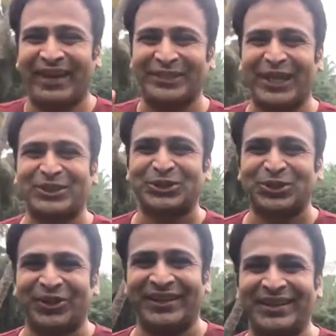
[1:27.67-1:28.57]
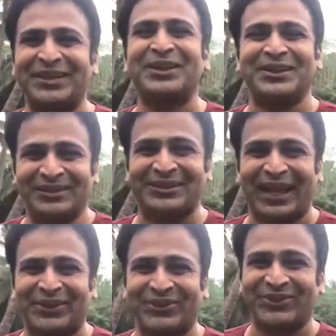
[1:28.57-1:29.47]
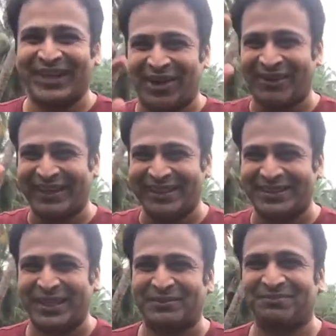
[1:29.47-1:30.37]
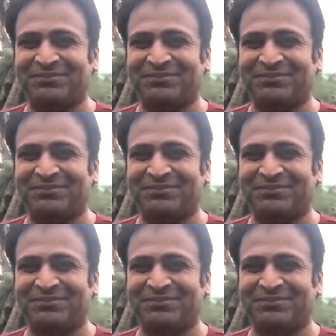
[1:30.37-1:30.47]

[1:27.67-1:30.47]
enjoyed the story. Thank you. Have a great day.